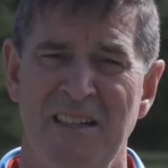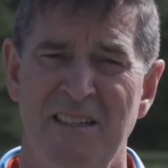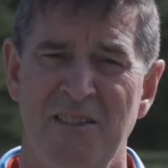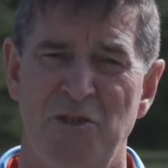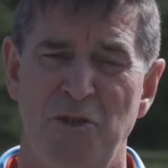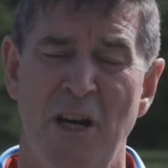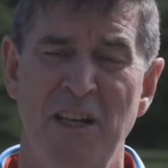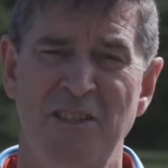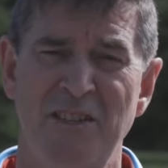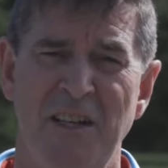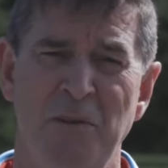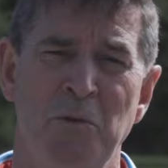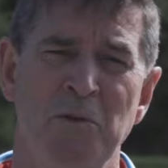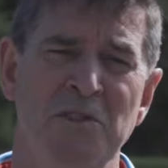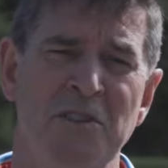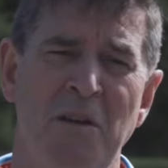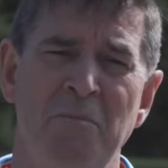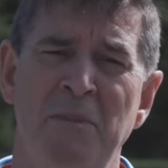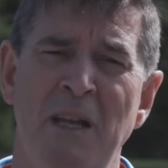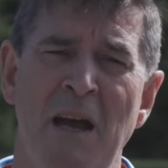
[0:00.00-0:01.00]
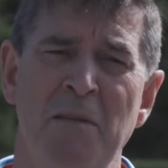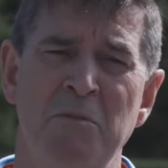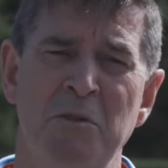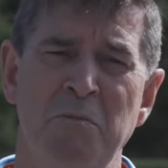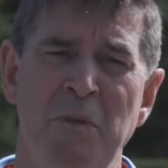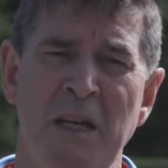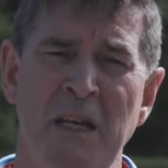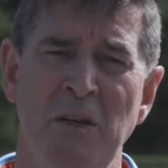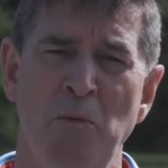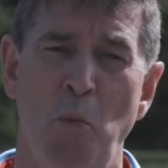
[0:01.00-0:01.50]
Trusting will sometimes
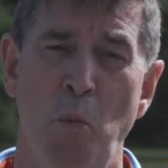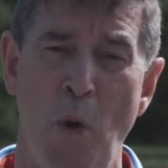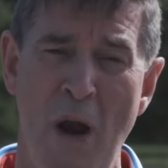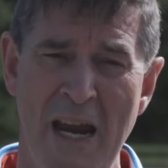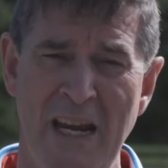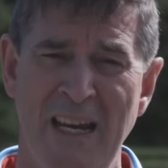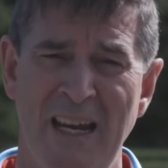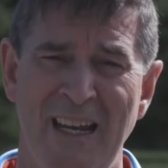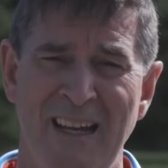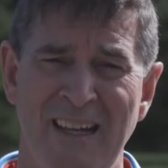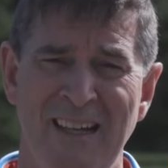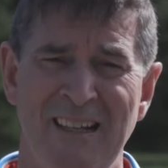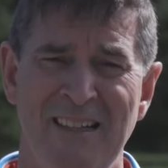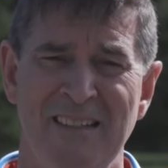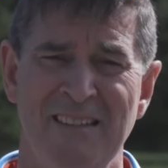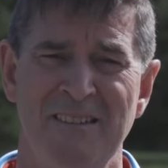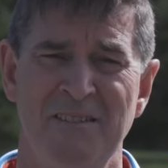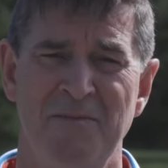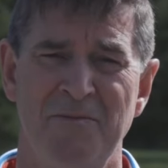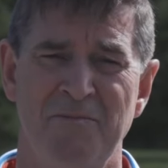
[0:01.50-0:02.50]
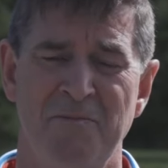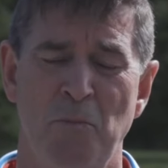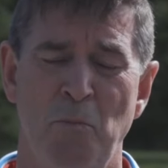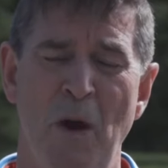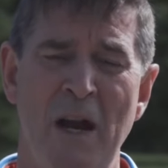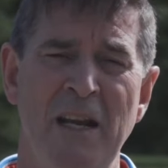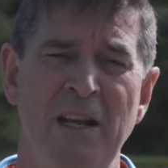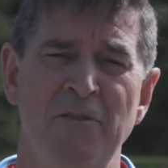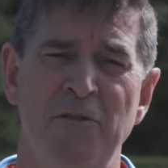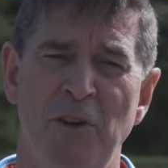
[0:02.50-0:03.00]
mean waiting,
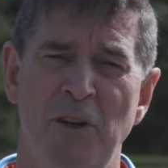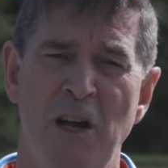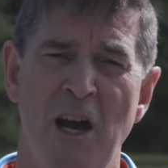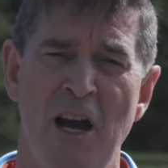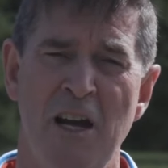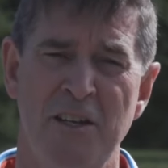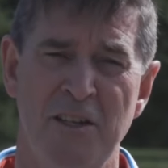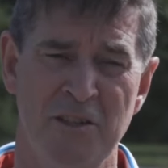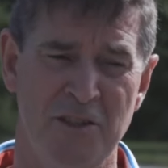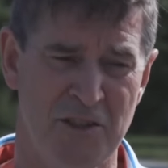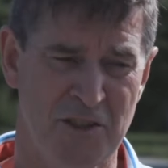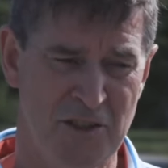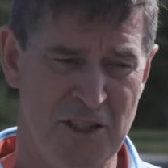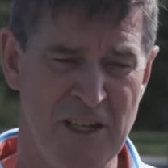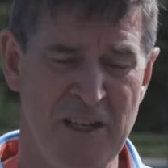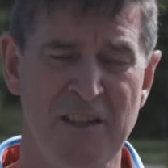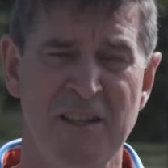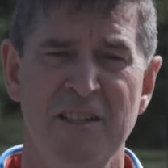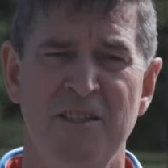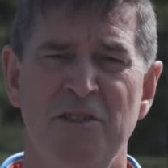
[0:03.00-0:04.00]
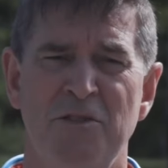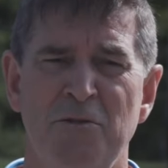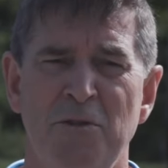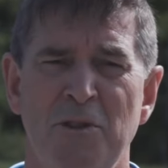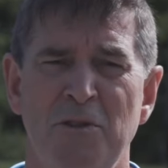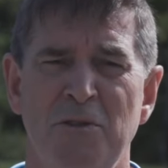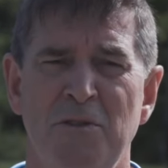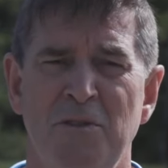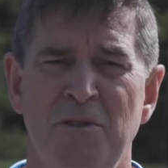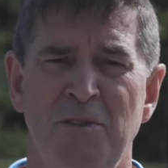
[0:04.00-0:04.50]
waiting for God to see this
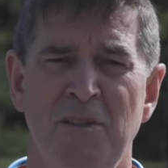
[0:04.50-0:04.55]
through.